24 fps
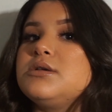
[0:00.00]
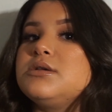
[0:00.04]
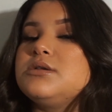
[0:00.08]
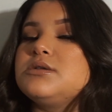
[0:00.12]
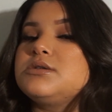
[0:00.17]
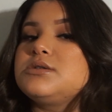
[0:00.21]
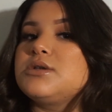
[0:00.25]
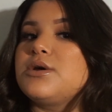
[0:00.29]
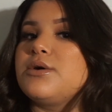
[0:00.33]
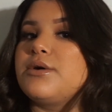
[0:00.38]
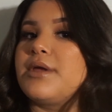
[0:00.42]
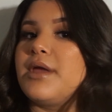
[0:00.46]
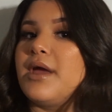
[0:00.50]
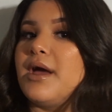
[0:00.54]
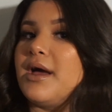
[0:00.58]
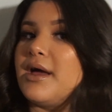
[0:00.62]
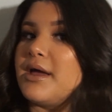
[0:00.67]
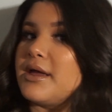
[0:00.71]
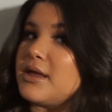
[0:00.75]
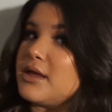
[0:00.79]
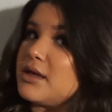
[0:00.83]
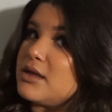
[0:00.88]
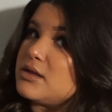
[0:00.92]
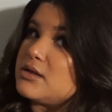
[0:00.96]
So yeah,
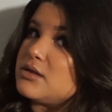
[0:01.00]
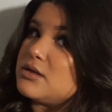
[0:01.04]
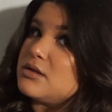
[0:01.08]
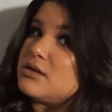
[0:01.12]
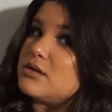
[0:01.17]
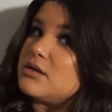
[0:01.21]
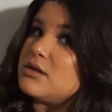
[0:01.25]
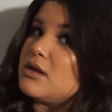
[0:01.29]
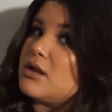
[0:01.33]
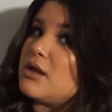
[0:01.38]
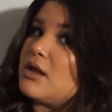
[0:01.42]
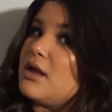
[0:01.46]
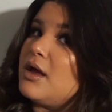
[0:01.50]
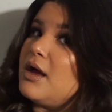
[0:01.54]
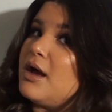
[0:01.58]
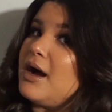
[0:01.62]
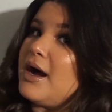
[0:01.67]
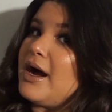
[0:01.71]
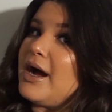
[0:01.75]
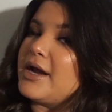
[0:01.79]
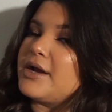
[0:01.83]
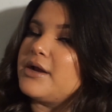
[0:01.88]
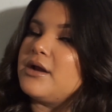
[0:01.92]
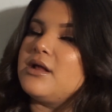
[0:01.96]

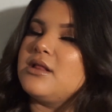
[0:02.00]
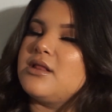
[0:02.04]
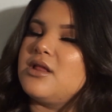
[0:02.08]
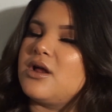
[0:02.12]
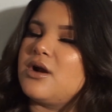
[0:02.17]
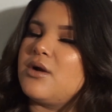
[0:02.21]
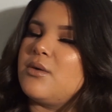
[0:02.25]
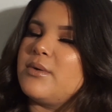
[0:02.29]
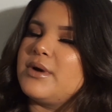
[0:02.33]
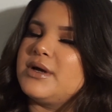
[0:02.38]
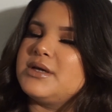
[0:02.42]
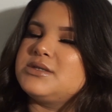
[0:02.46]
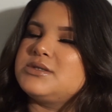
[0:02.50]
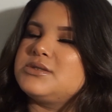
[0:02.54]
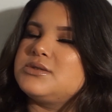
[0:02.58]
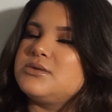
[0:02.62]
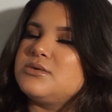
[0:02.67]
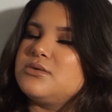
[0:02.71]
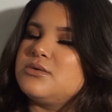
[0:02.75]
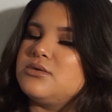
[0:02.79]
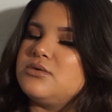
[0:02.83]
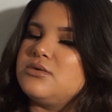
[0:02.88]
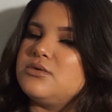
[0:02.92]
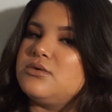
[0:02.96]
I know a lot of ways
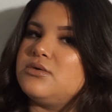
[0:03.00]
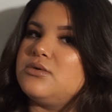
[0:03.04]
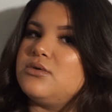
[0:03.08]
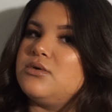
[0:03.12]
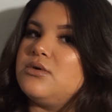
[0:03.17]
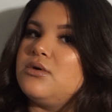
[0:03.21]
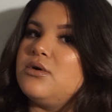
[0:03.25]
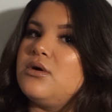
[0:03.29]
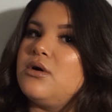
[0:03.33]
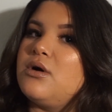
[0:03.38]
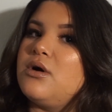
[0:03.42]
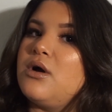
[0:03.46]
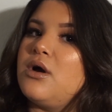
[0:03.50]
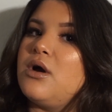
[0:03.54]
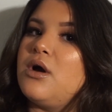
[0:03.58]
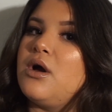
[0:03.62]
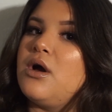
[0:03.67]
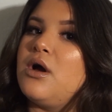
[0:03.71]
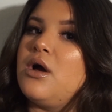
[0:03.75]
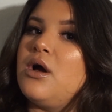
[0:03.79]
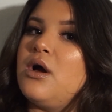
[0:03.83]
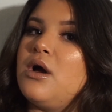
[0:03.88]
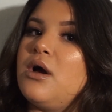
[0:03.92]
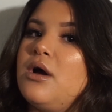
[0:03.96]
to
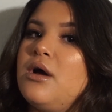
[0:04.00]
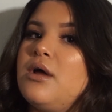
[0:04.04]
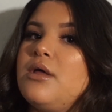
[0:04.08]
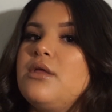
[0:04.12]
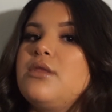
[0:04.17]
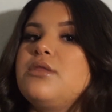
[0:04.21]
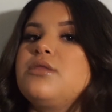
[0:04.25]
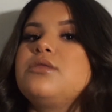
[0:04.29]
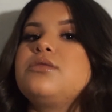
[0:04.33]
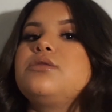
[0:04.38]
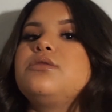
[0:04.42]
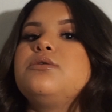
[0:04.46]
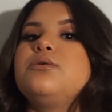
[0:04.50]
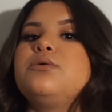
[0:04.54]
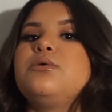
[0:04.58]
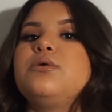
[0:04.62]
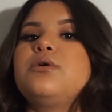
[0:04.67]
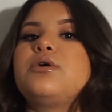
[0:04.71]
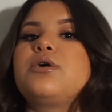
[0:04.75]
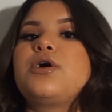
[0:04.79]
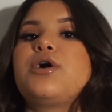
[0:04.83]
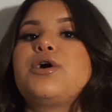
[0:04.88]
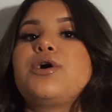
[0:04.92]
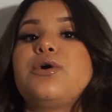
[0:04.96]
do
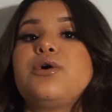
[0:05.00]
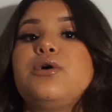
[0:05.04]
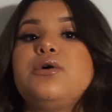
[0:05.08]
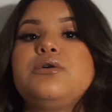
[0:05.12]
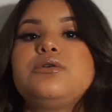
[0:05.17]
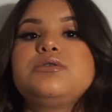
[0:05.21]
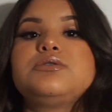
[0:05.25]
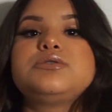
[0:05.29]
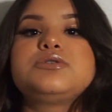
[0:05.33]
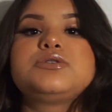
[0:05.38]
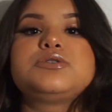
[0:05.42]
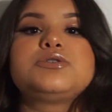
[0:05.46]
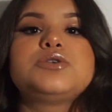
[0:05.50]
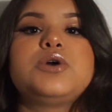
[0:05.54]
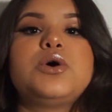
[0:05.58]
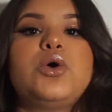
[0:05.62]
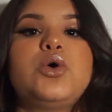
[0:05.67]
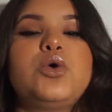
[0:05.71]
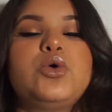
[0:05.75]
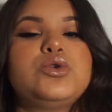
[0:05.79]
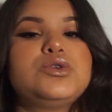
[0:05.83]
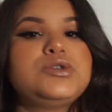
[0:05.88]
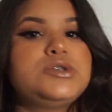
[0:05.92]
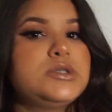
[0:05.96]
curls,
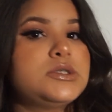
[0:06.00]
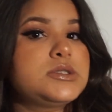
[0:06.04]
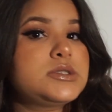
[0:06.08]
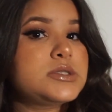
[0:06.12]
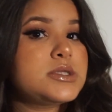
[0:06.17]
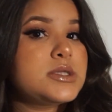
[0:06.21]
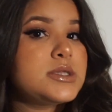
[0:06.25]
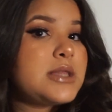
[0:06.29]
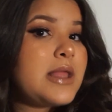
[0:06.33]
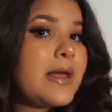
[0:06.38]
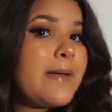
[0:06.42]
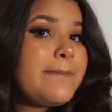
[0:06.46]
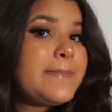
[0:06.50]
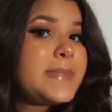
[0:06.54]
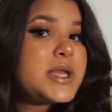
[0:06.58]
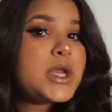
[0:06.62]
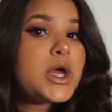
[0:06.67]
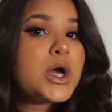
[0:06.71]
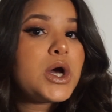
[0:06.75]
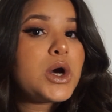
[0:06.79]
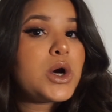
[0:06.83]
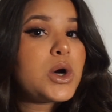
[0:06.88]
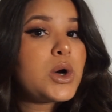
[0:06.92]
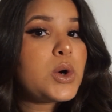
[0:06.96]
so just let me
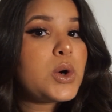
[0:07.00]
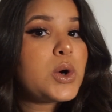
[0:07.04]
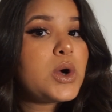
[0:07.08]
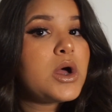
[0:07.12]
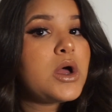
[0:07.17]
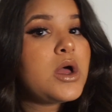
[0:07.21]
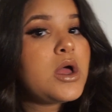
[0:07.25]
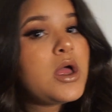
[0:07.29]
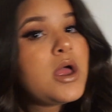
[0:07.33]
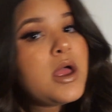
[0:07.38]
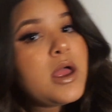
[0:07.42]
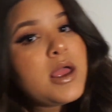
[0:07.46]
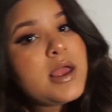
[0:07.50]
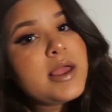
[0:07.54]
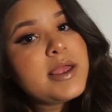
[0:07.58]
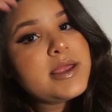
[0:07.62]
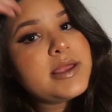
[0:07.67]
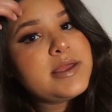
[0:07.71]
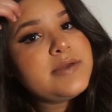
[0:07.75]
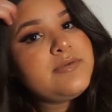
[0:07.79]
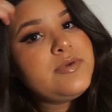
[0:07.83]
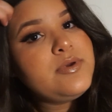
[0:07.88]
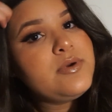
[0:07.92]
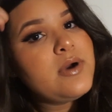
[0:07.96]
know
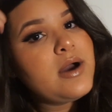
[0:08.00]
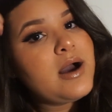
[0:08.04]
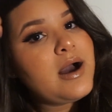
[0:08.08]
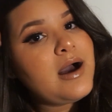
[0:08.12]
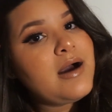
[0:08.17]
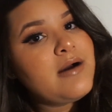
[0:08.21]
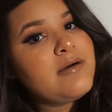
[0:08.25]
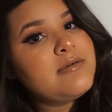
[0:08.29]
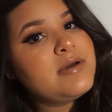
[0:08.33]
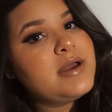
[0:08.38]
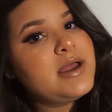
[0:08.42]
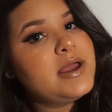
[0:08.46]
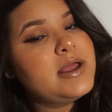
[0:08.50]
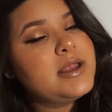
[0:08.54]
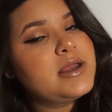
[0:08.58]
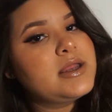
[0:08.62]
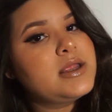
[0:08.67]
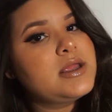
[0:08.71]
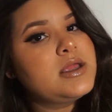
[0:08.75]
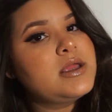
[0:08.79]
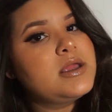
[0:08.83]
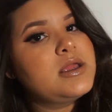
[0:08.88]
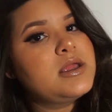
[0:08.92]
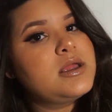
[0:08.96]
if you have
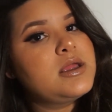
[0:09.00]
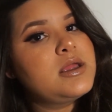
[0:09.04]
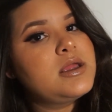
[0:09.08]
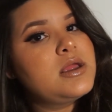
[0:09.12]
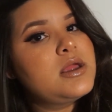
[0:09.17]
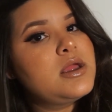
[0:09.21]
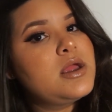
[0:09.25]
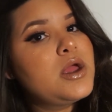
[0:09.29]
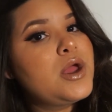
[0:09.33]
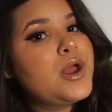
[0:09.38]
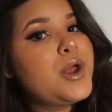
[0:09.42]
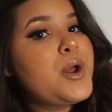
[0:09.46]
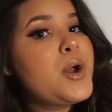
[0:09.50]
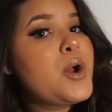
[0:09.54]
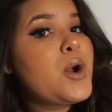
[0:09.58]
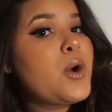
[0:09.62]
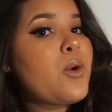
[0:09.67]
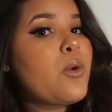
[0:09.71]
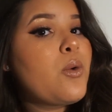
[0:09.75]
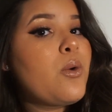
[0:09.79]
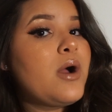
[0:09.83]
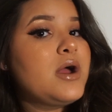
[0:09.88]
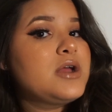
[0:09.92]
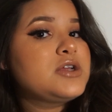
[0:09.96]
any
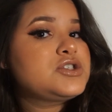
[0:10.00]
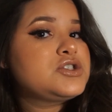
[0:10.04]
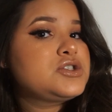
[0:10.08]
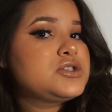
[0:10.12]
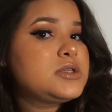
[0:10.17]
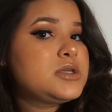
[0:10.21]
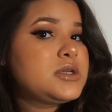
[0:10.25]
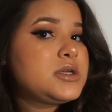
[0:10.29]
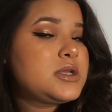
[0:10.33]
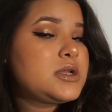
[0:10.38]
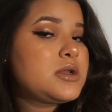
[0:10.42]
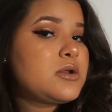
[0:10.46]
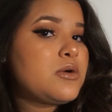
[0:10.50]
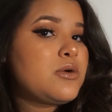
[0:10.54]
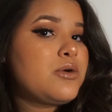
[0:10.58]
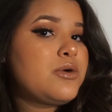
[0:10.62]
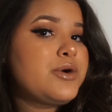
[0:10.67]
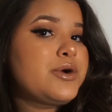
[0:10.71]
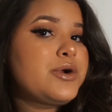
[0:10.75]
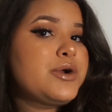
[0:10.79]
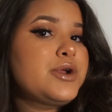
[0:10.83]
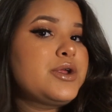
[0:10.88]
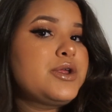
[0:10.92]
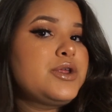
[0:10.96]
question
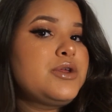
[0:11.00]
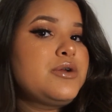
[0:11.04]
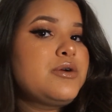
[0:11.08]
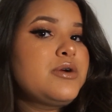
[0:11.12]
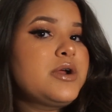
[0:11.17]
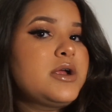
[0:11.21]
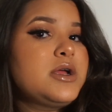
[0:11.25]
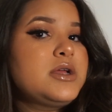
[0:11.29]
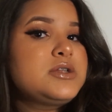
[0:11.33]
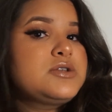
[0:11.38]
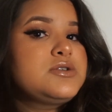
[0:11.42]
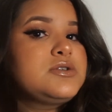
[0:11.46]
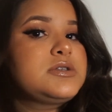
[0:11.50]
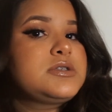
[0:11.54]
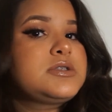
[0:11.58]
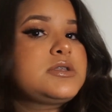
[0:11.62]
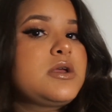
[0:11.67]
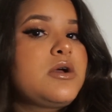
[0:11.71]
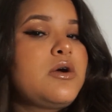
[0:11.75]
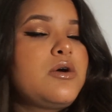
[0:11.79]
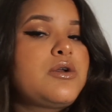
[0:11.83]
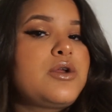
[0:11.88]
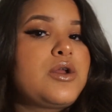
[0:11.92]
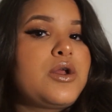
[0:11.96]
or you're
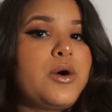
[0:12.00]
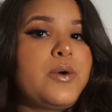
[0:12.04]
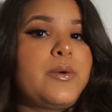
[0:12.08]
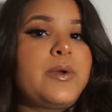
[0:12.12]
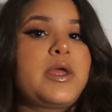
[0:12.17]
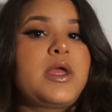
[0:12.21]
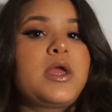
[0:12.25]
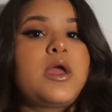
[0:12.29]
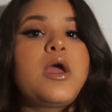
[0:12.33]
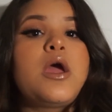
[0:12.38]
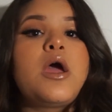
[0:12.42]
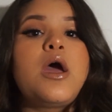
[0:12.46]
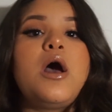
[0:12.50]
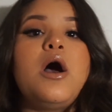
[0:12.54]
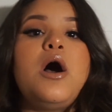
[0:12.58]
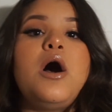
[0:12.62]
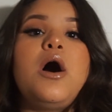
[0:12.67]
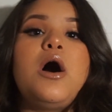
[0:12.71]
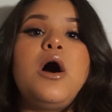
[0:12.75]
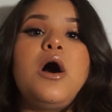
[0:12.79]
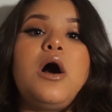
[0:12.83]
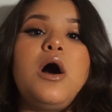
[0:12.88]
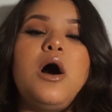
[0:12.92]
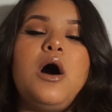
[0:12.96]
interested on knowing
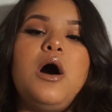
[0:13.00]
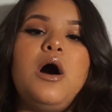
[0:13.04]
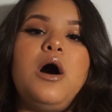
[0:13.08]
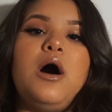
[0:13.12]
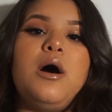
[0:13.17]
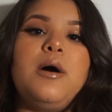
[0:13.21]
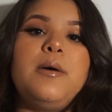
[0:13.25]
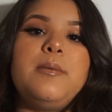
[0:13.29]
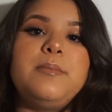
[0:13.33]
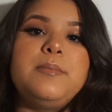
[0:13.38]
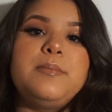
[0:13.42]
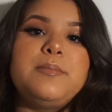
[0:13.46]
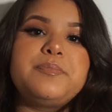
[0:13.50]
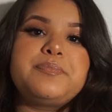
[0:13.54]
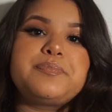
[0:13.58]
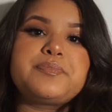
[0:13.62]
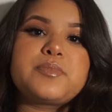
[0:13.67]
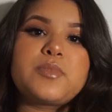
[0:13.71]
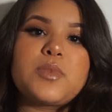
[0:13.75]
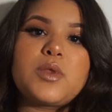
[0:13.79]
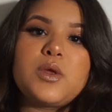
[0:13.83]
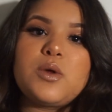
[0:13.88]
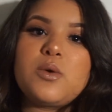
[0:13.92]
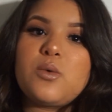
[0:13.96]

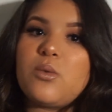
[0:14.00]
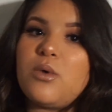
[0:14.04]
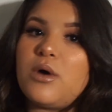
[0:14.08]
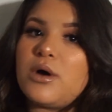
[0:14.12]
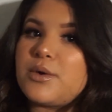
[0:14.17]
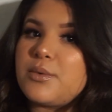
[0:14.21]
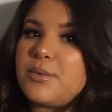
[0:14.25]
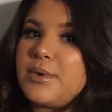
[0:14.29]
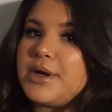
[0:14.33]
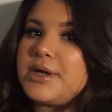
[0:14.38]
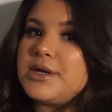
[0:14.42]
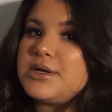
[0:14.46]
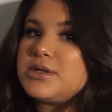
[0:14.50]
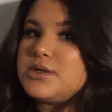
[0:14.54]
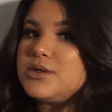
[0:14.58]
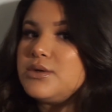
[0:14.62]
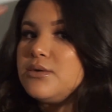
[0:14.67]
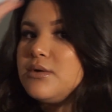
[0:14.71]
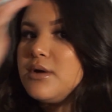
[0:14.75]
one way to do